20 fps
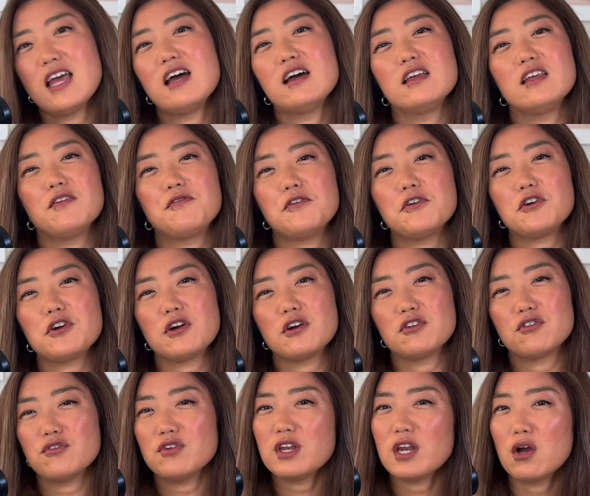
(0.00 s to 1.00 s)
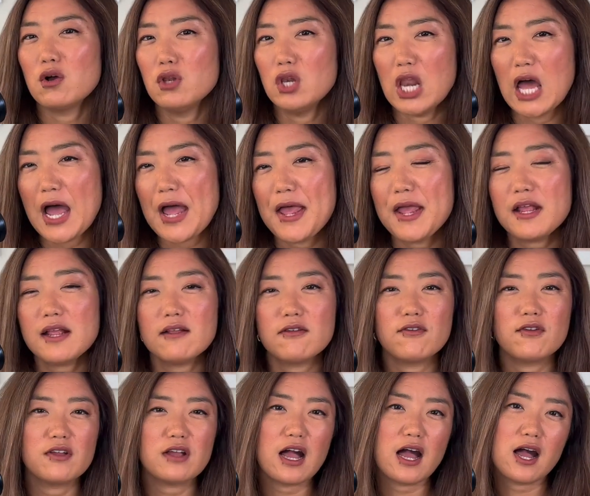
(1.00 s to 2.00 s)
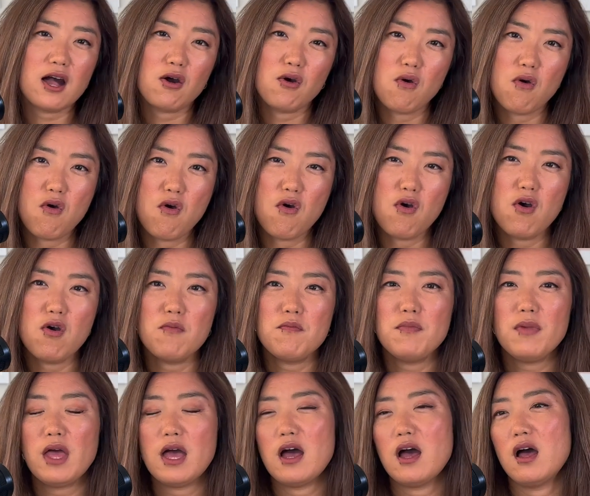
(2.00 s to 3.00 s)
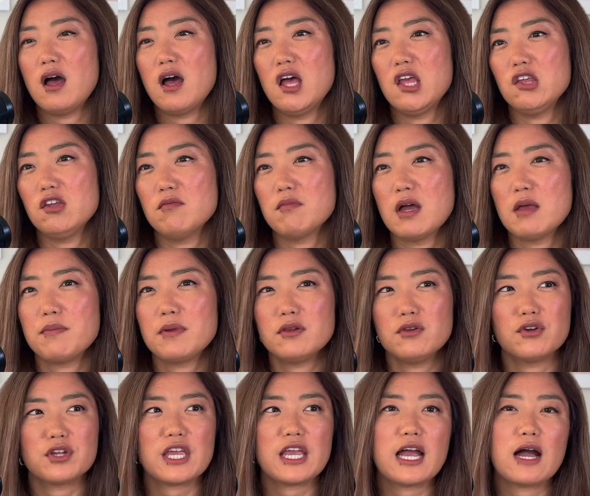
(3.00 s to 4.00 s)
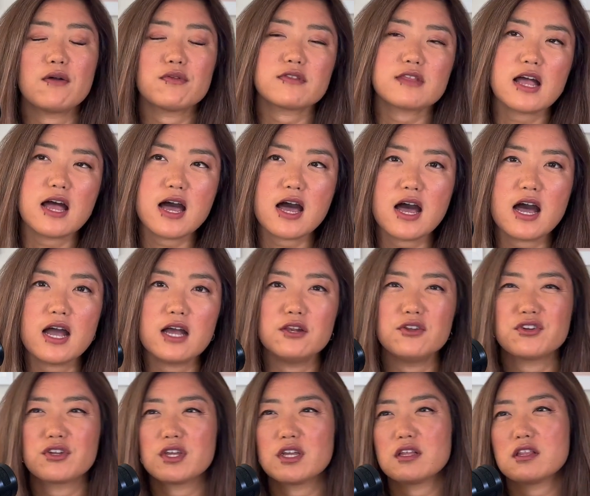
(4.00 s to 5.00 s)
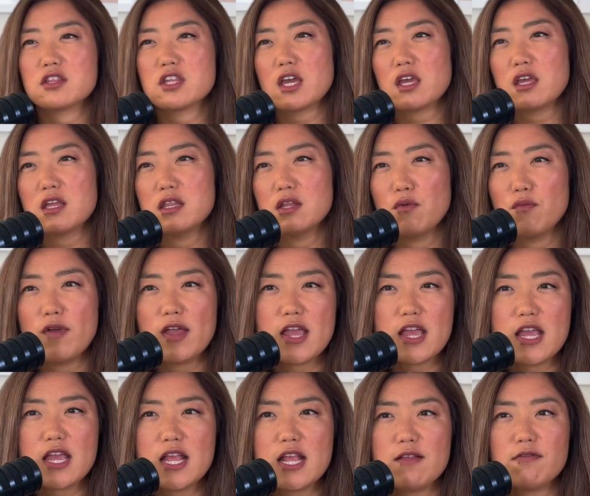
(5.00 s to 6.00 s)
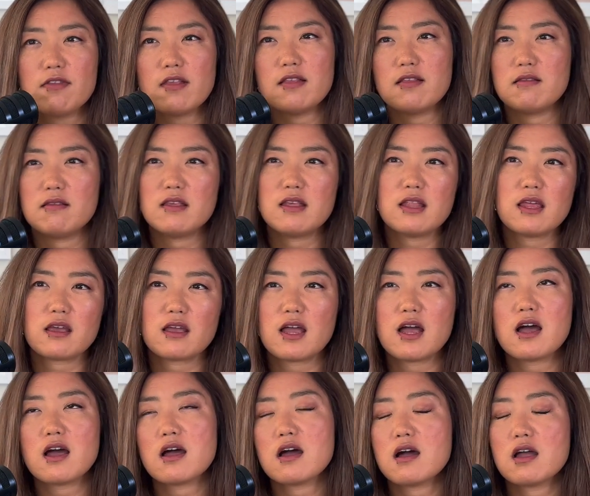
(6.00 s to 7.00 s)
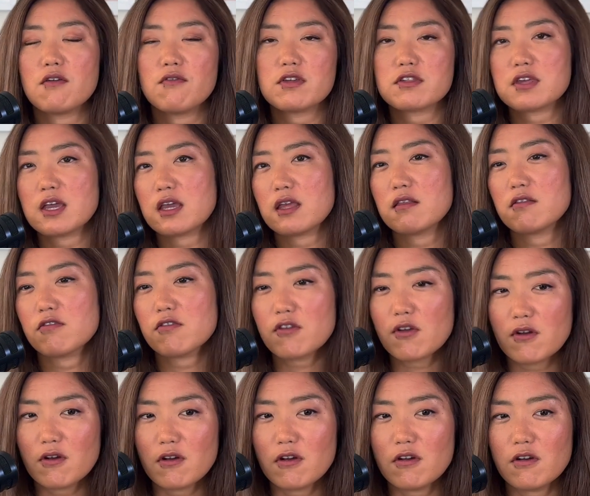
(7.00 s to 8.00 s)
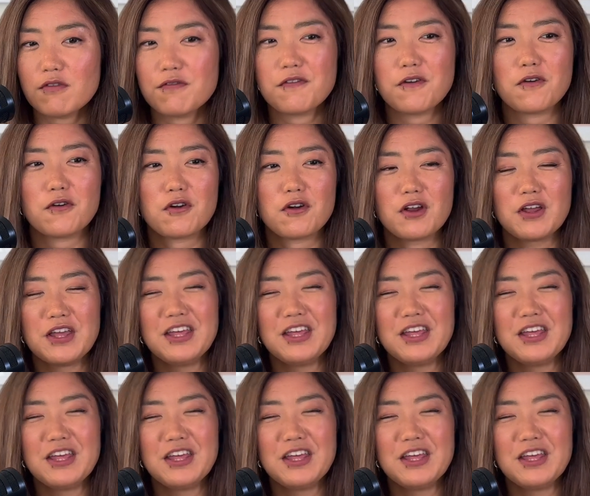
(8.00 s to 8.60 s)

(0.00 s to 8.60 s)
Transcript: If you're doing online at home, you might be looking outside, checking the waves, and you're like, I wish I can surf, or